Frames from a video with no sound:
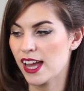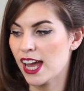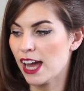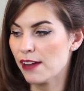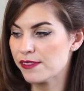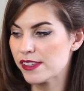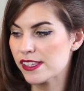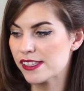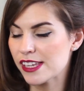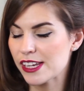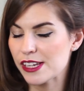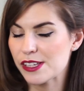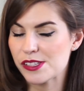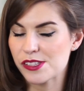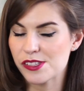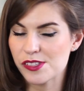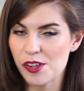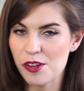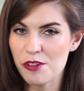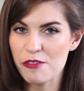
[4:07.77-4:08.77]
I have to say,
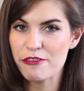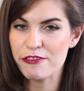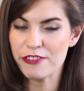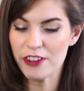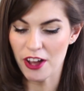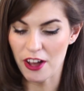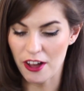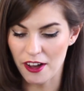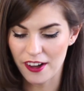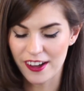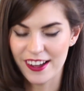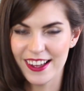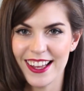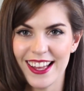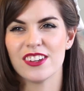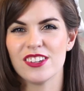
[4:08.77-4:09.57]
so far